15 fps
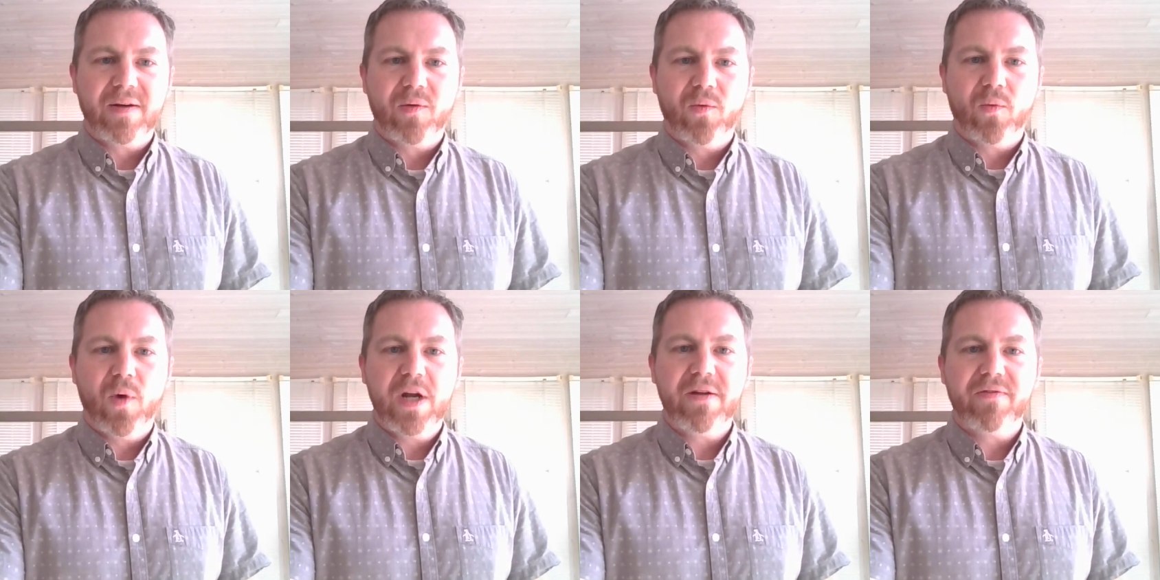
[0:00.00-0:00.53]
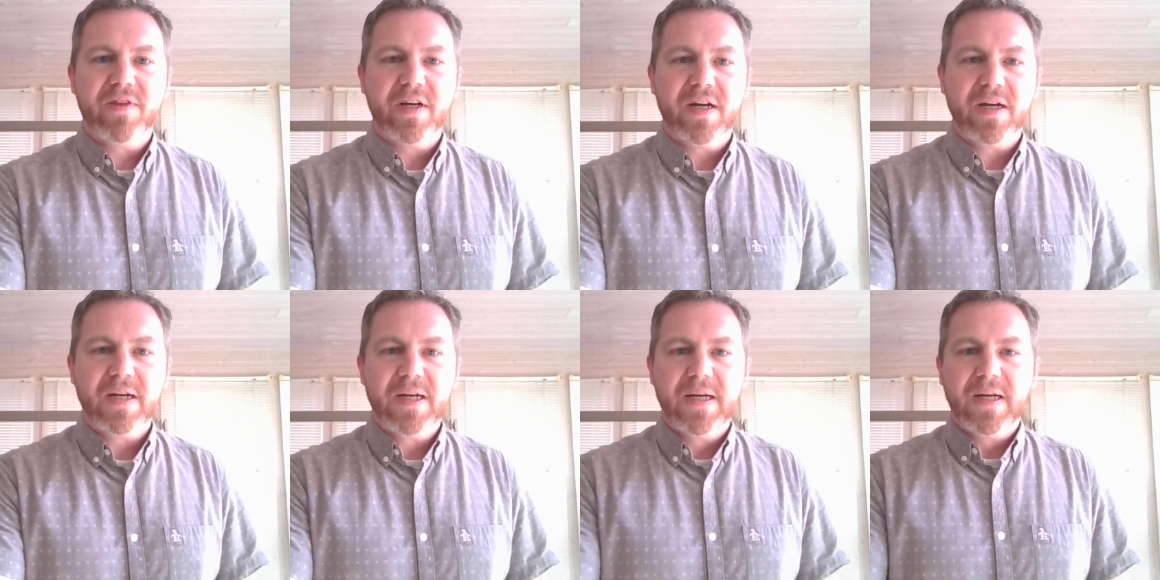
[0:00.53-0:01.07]
One of
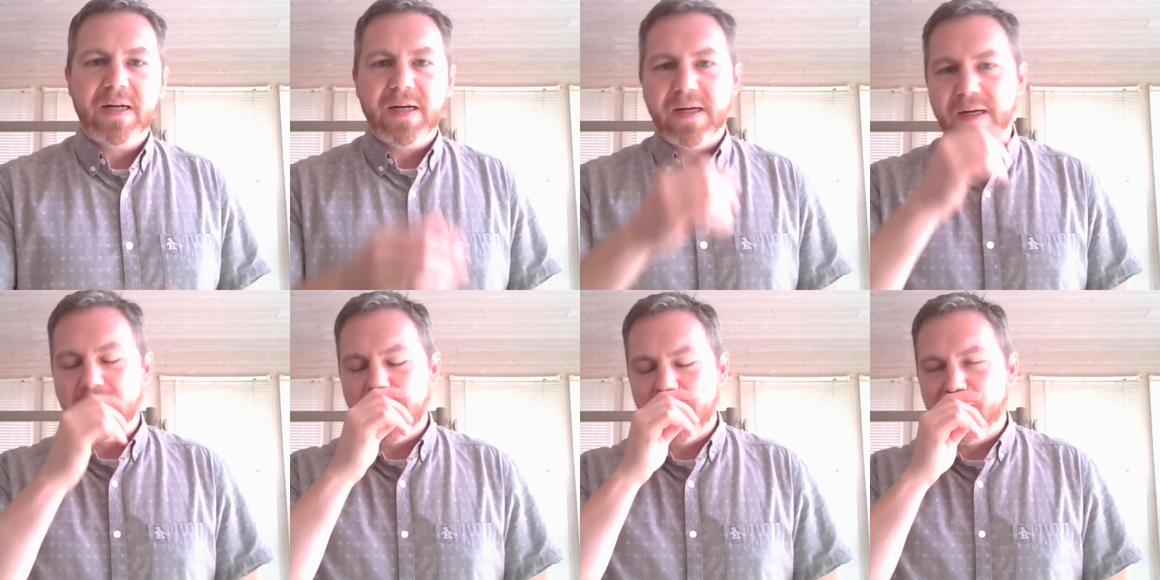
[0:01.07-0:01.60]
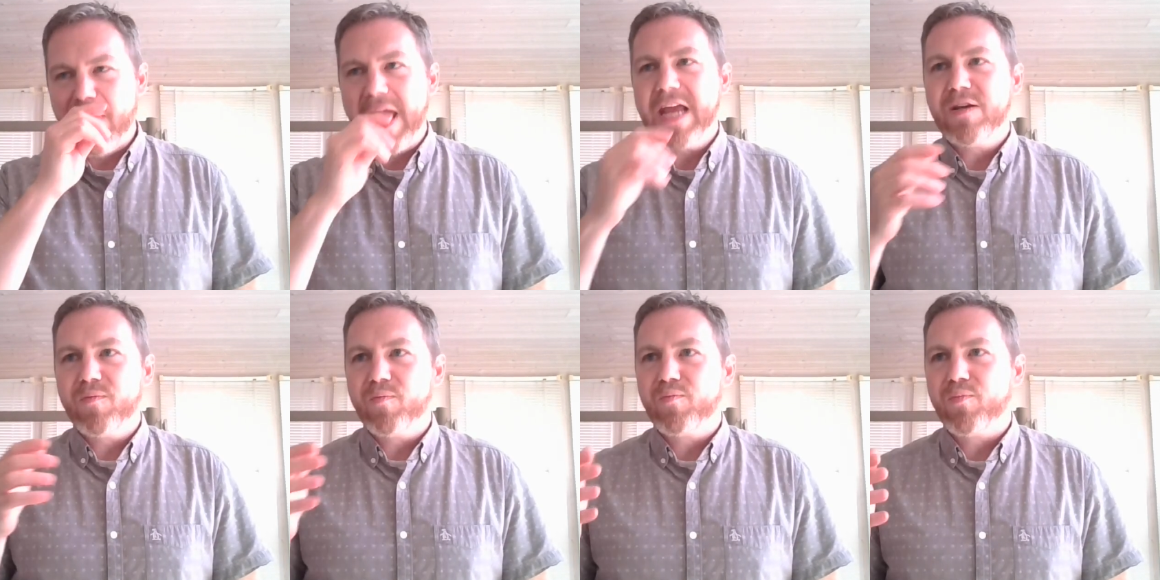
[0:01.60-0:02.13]
the
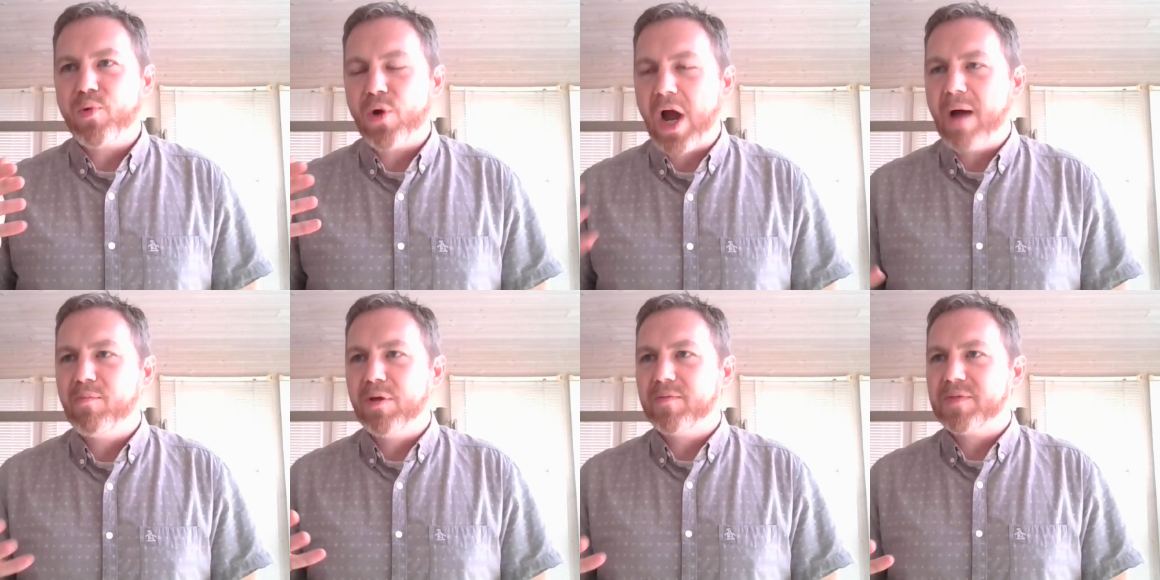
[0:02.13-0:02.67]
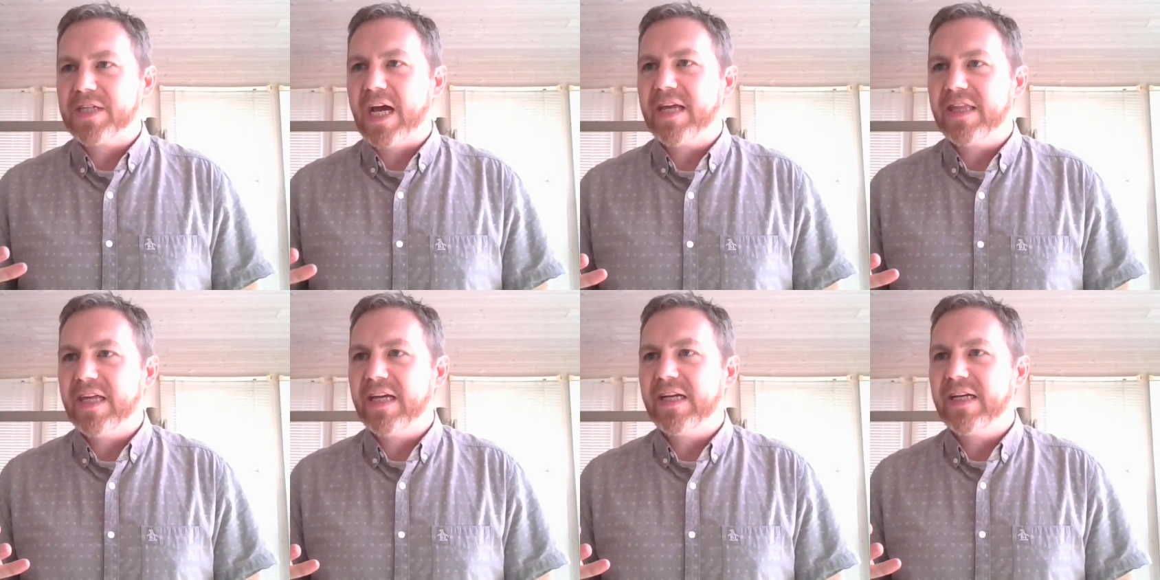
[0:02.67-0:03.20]
main problems, I
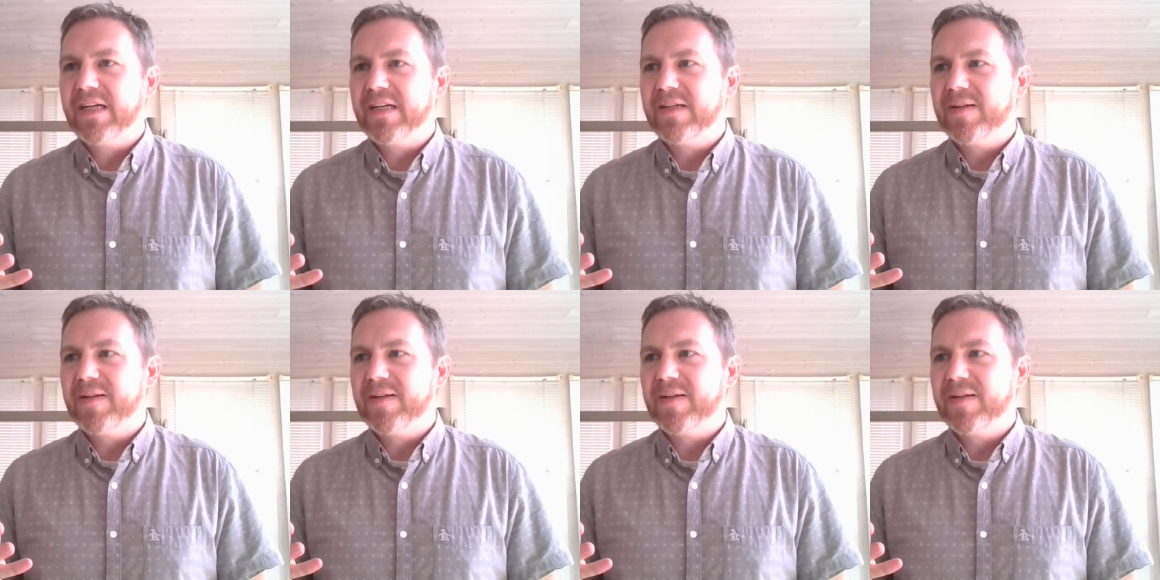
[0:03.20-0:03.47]
think,